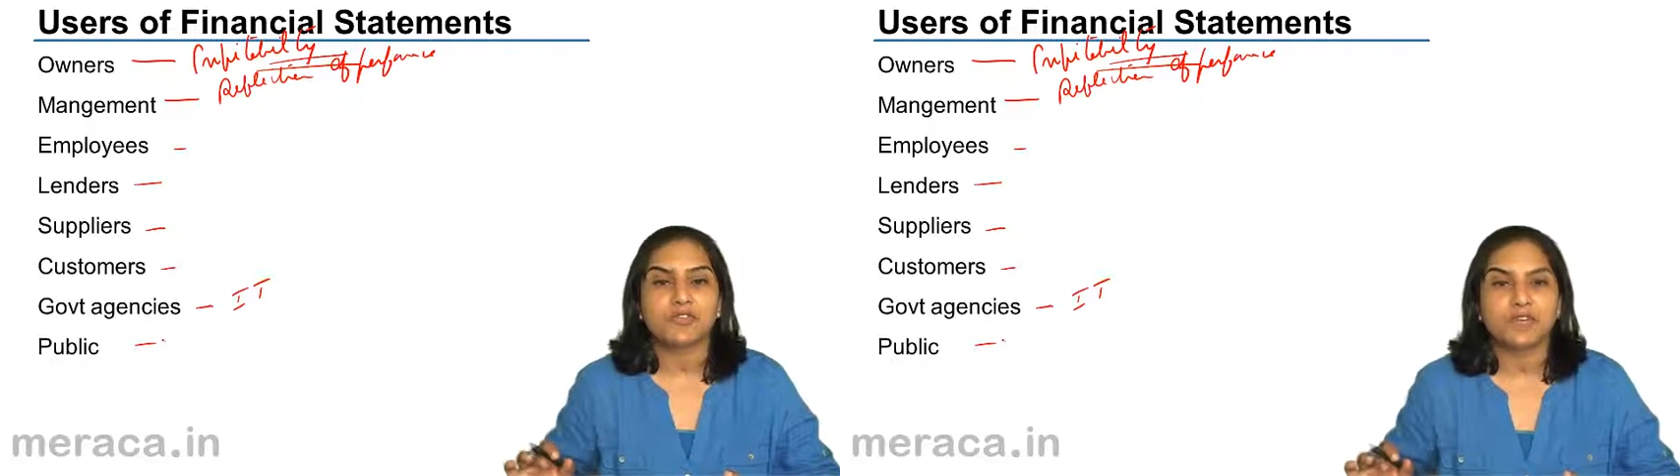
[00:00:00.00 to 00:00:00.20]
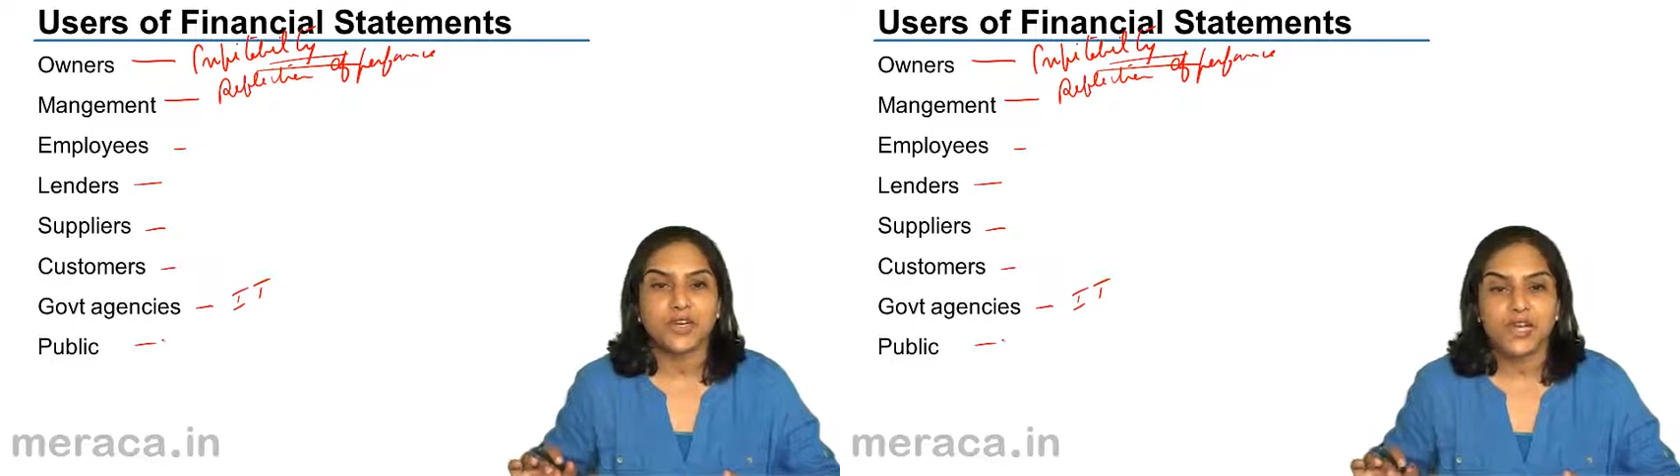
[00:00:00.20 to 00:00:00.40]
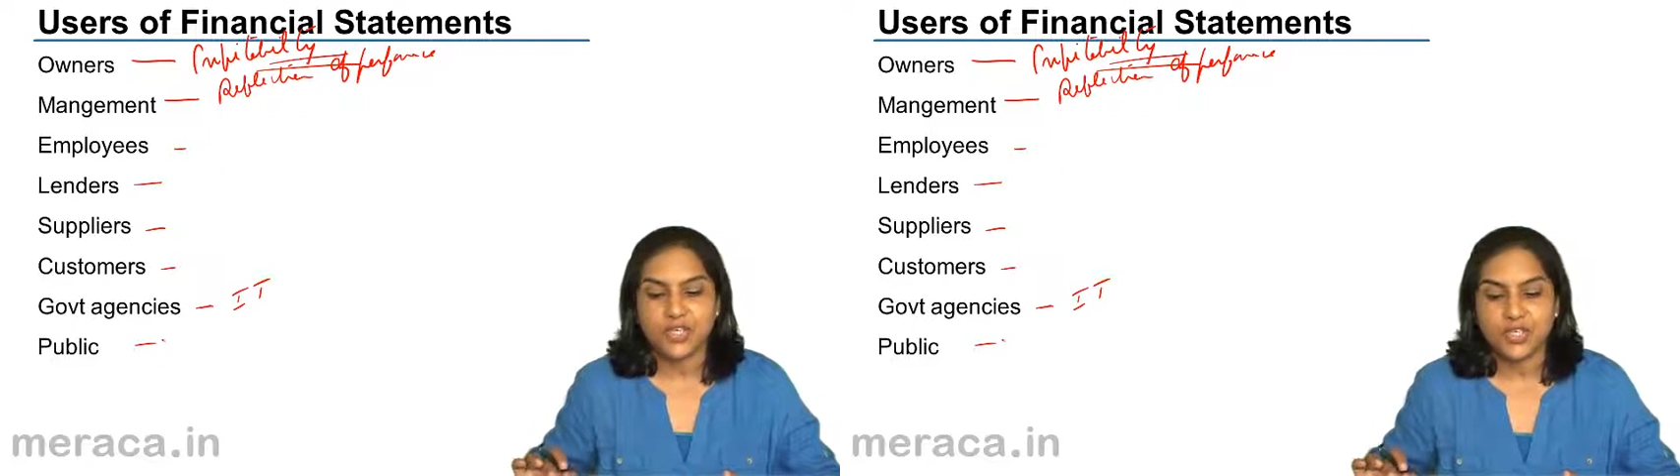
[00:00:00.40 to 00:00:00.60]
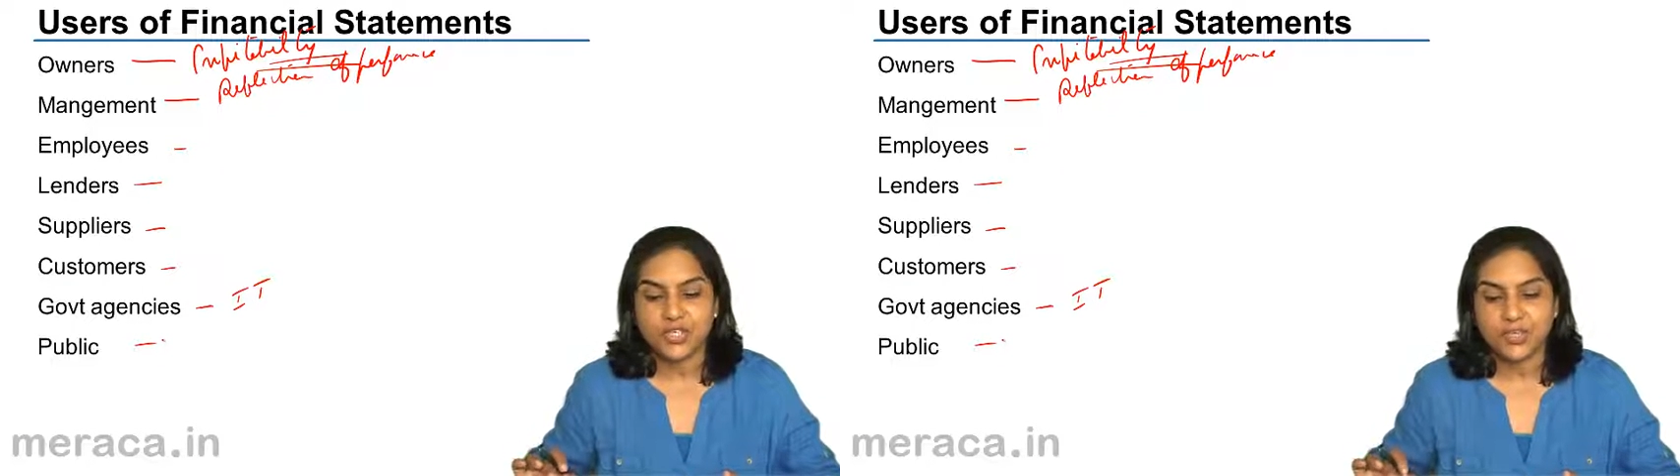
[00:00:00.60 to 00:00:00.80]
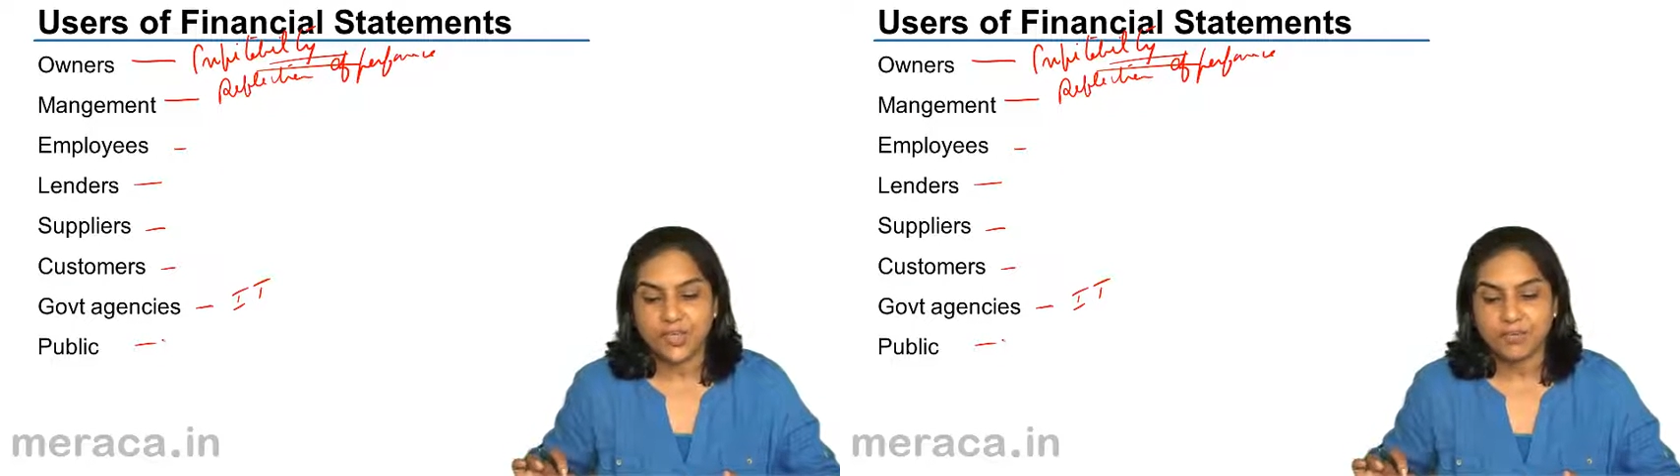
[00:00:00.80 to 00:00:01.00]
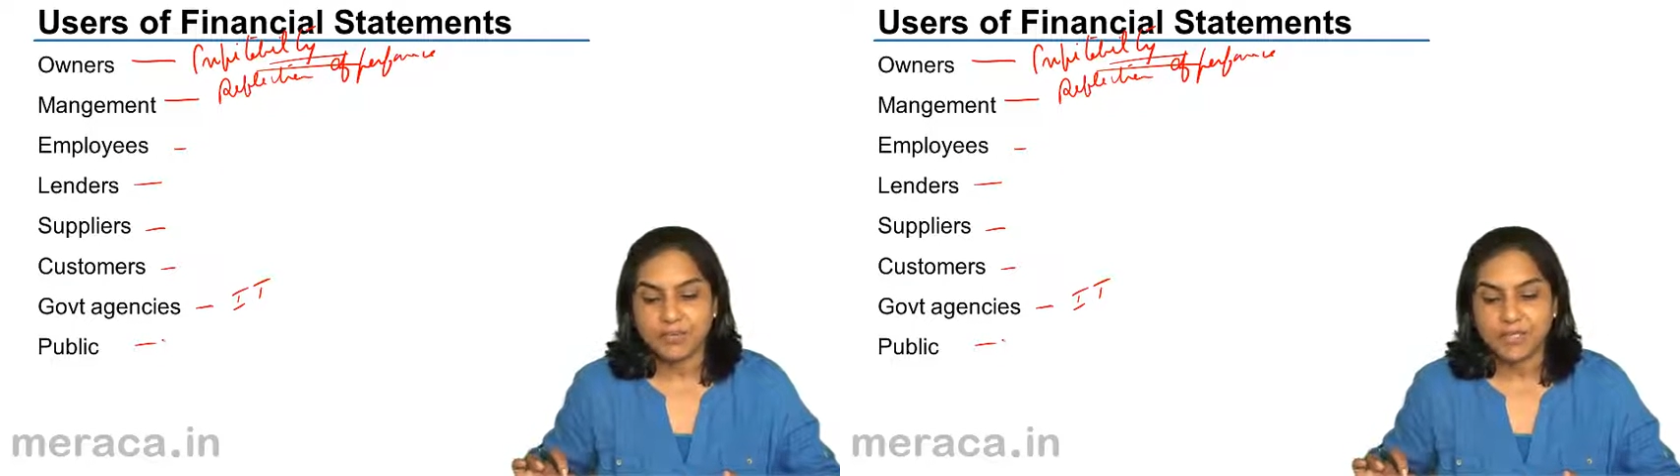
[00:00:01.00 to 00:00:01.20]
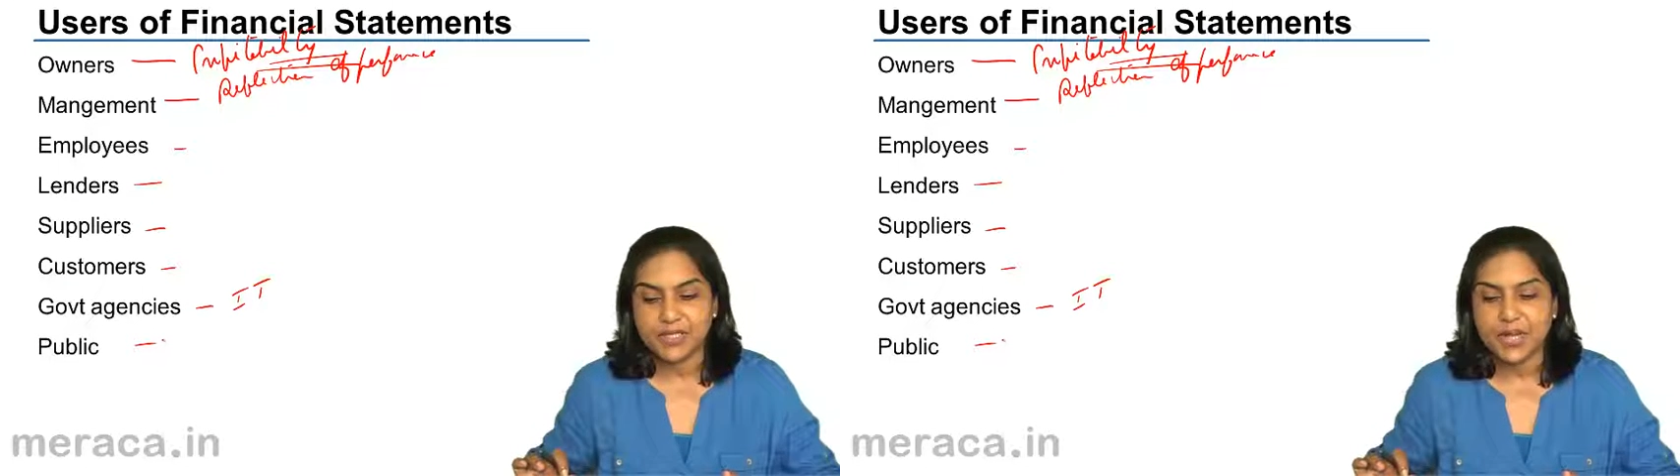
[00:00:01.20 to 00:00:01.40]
the financial statements